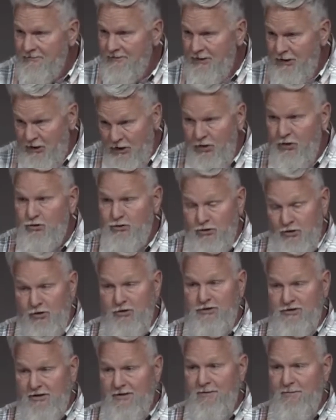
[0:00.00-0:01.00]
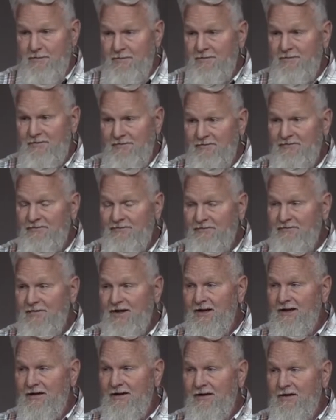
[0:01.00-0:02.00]
A new Jerusalem.
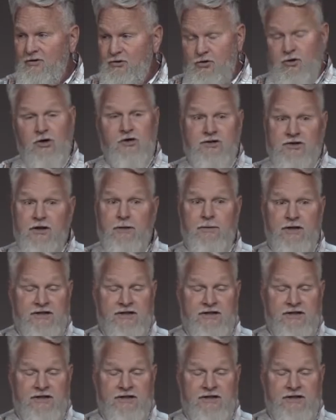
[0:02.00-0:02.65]
Jerusalem